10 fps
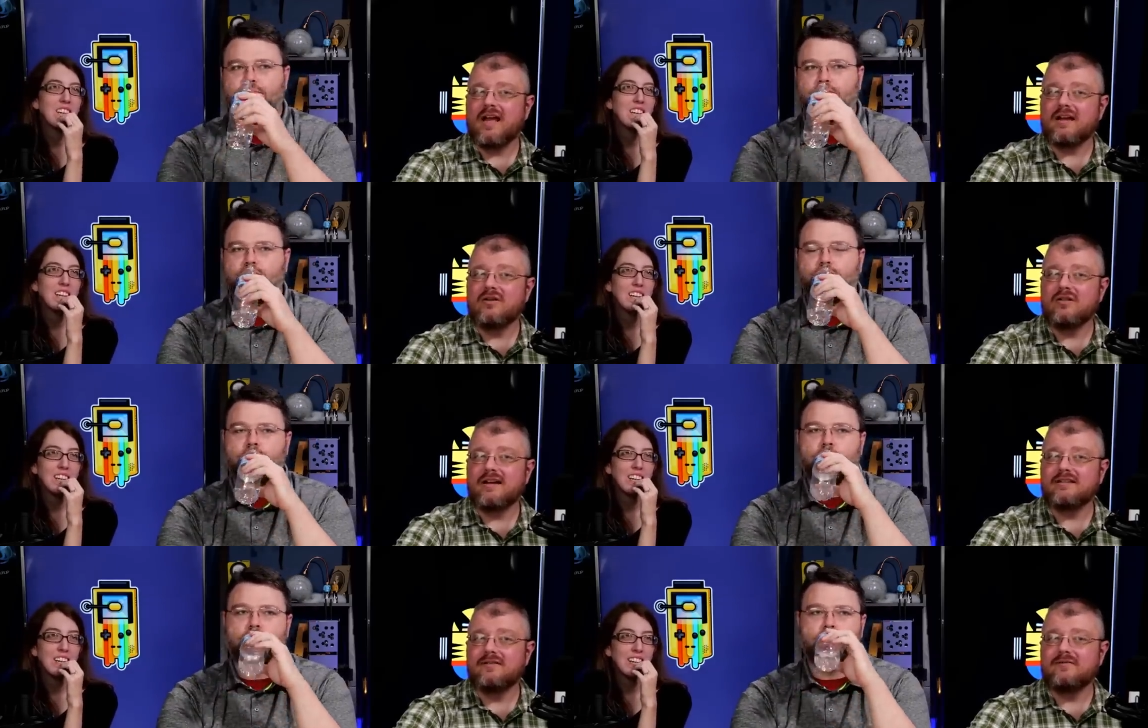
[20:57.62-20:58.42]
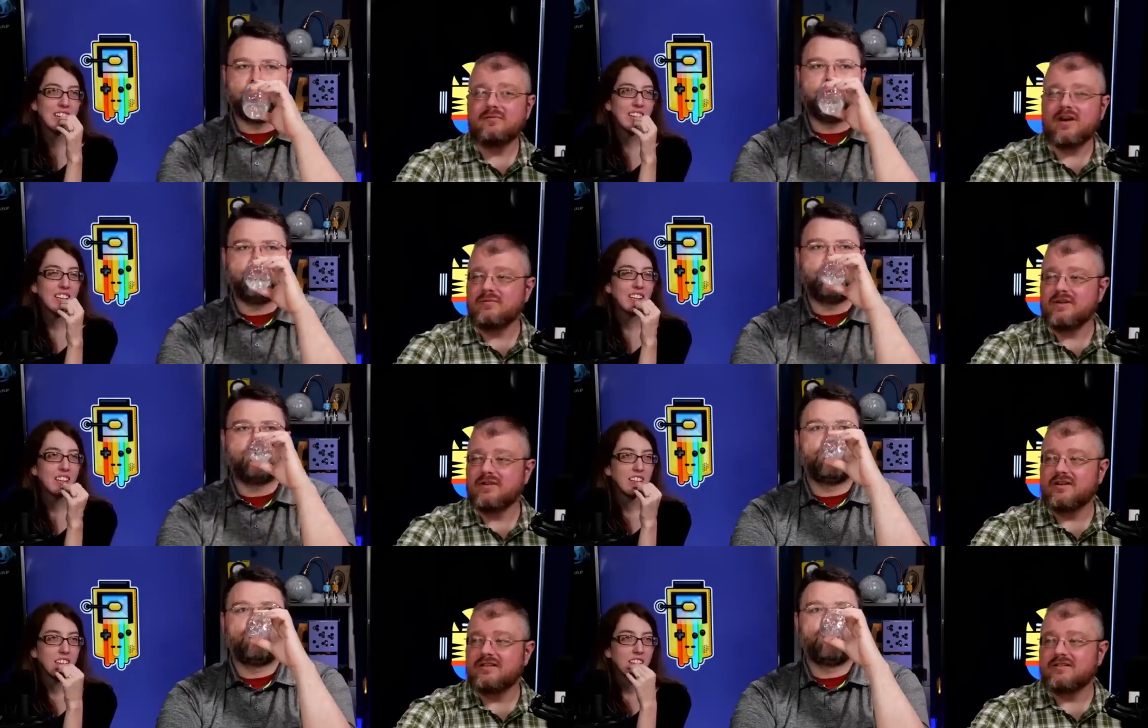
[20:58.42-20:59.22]
Speaker 1: black hole activity might be
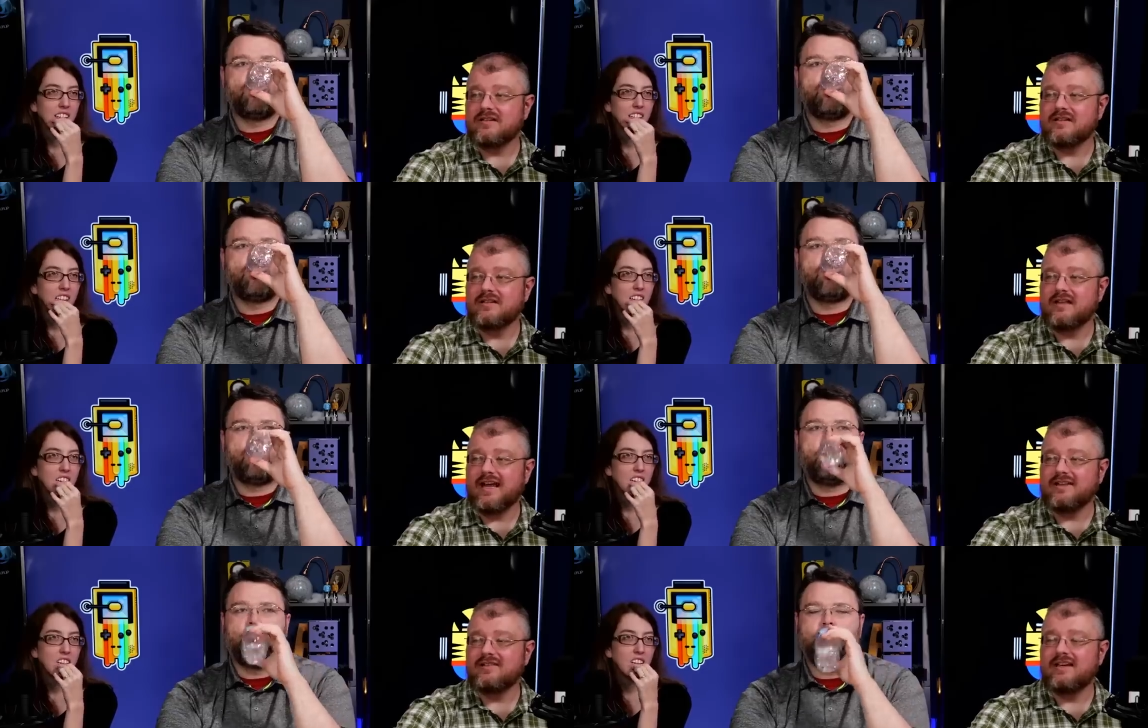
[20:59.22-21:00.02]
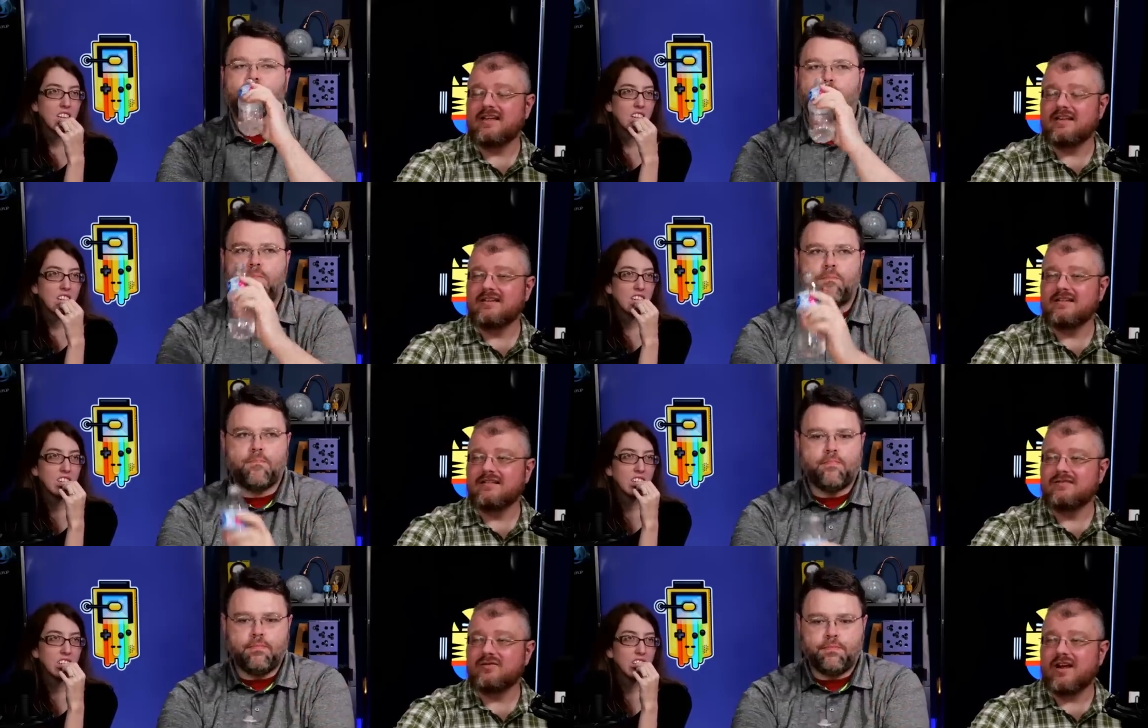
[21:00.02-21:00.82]
increasing as they
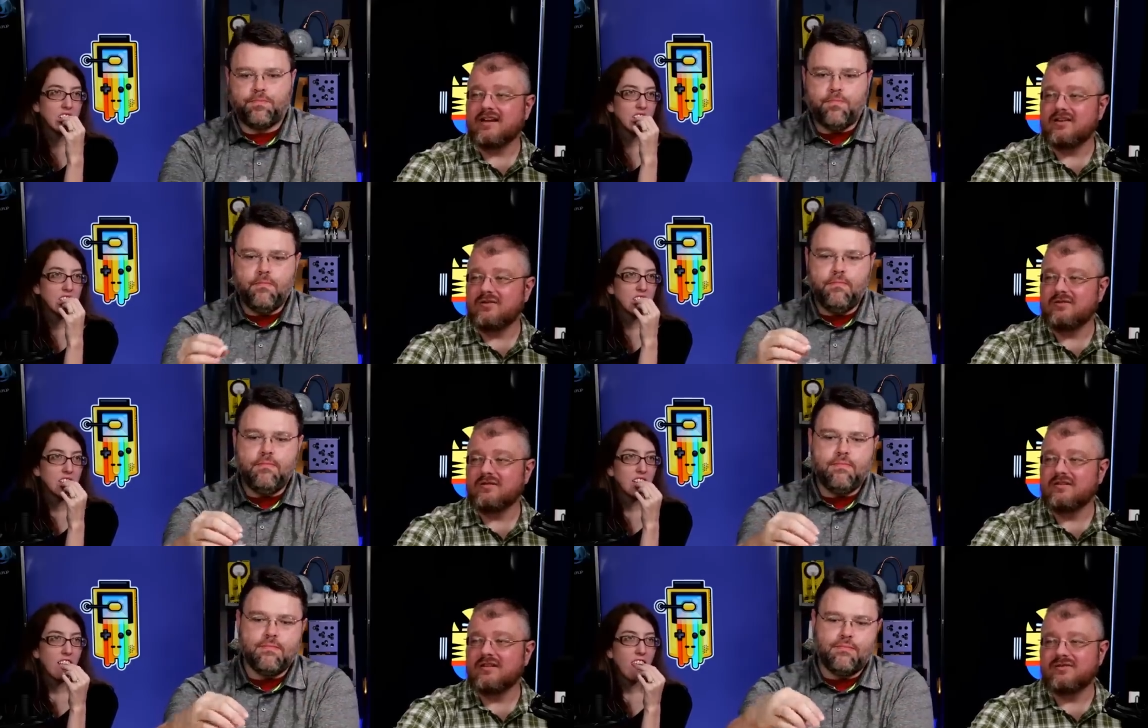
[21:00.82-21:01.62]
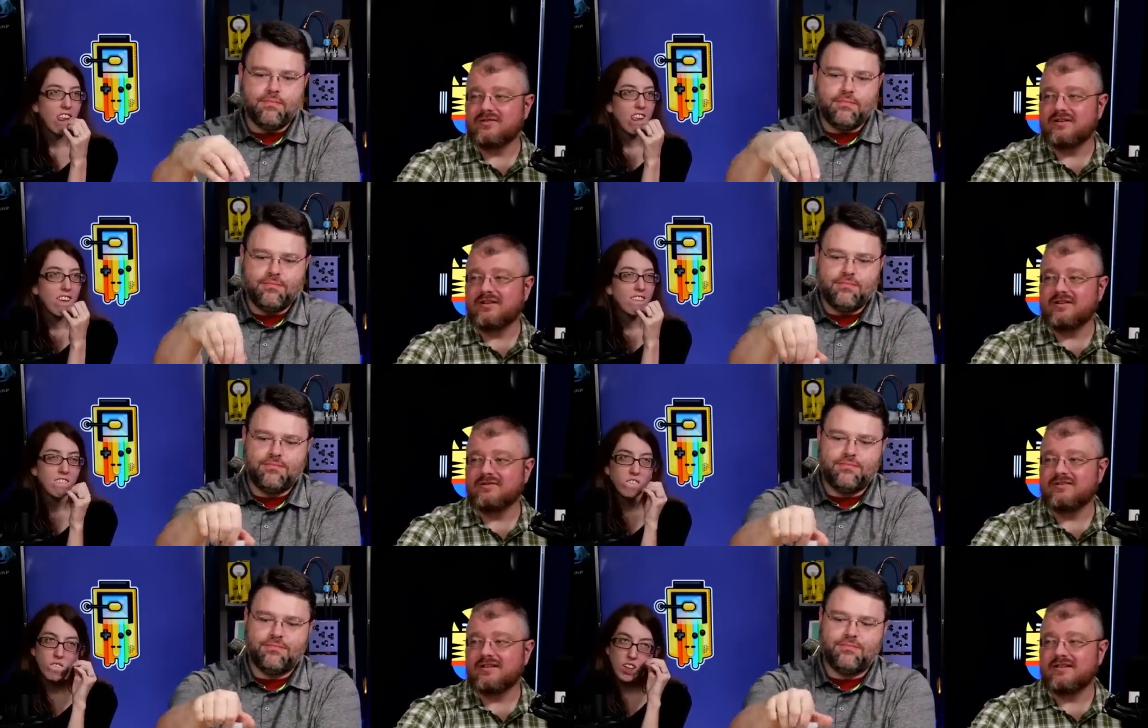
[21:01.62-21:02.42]
track you closer and
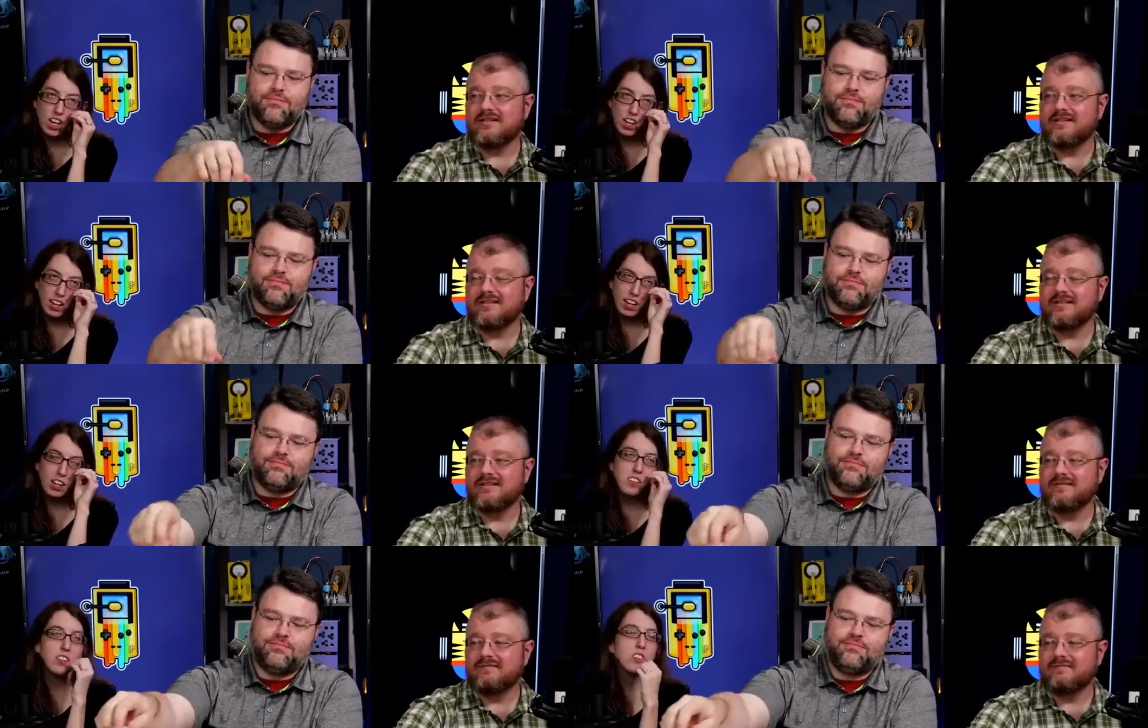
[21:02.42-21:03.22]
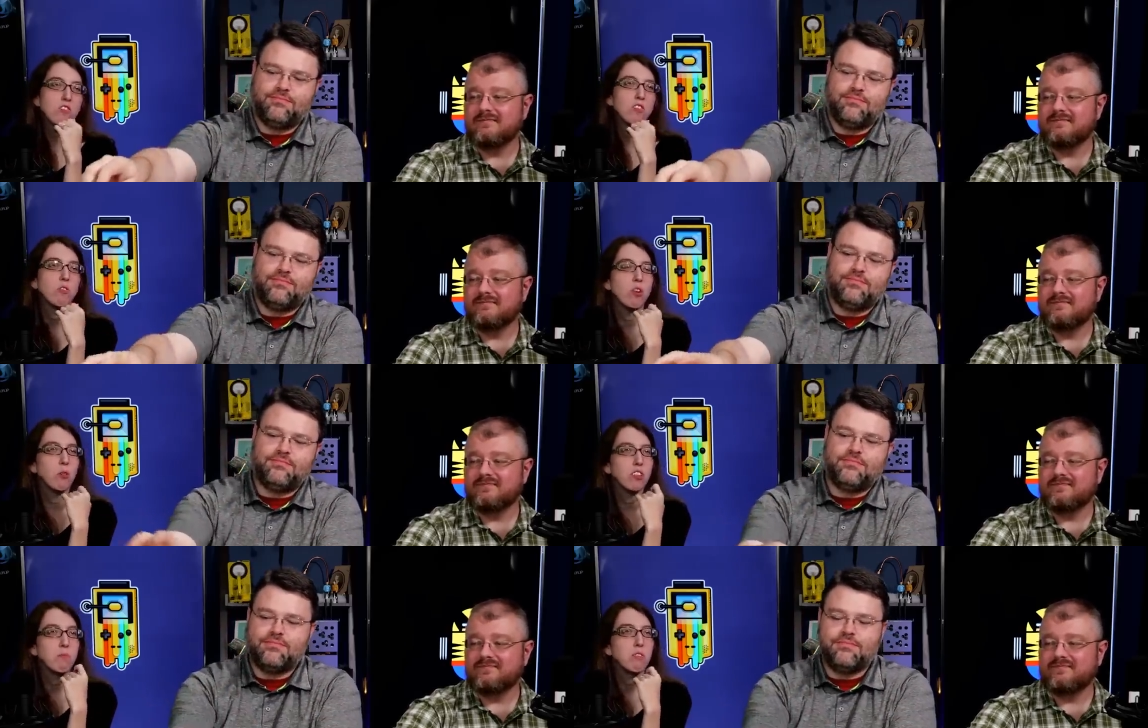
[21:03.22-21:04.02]
closer.
Speaker 2: I honestly just don't
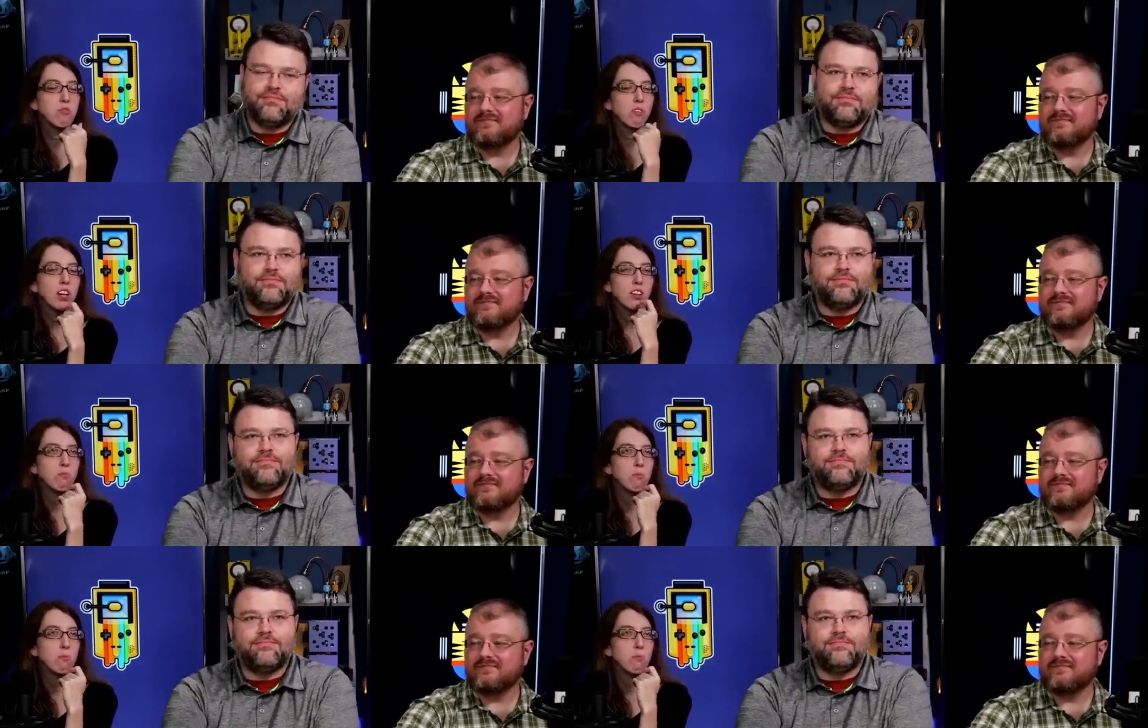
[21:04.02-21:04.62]
know what to be afraid